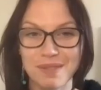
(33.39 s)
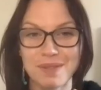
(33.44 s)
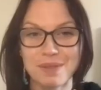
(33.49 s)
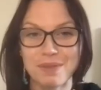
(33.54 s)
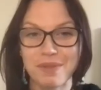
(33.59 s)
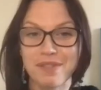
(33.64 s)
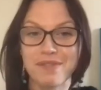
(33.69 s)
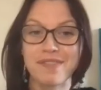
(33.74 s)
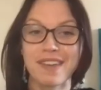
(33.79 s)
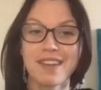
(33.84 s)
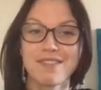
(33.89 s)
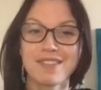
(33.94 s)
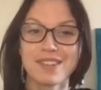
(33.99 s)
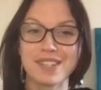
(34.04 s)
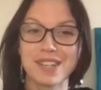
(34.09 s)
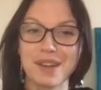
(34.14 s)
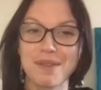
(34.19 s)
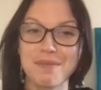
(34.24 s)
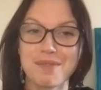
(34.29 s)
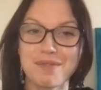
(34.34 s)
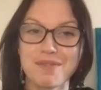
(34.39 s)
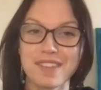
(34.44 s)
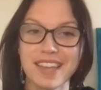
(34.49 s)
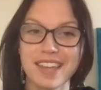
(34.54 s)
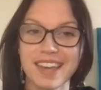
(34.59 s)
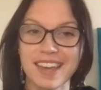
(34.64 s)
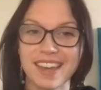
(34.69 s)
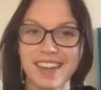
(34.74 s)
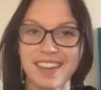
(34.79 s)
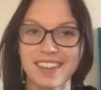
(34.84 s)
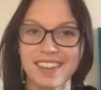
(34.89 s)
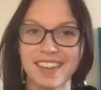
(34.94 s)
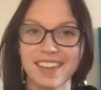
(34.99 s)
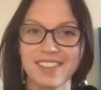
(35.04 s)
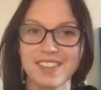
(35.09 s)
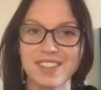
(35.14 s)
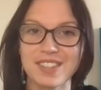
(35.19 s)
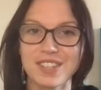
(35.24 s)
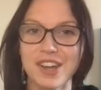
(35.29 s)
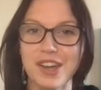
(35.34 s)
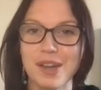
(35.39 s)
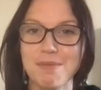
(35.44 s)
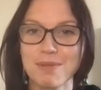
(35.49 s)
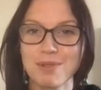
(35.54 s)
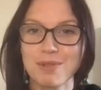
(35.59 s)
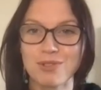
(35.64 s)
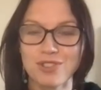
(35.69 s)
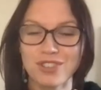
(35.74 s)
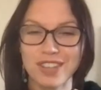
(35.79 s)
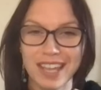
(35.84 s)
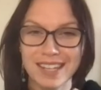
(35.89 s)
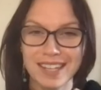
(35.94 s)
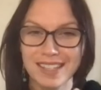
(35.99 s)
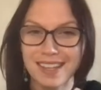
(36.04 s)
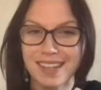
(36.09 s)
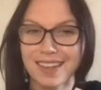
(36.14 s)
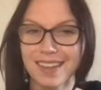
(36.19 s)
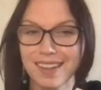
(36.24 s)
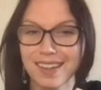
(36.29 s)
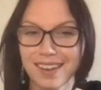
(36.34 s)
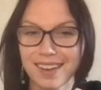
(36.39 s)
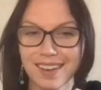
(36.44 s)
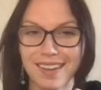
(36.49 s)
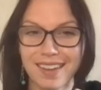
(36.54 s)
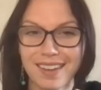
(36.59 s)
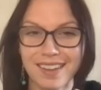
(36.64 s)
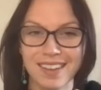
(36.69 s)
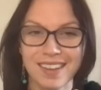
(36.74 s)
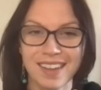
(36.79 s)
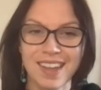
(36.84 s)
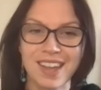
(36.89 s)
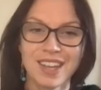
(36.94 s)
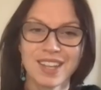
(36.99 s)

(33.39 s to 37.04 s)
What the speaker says: It's my favorite time of year, like the time of shedding and like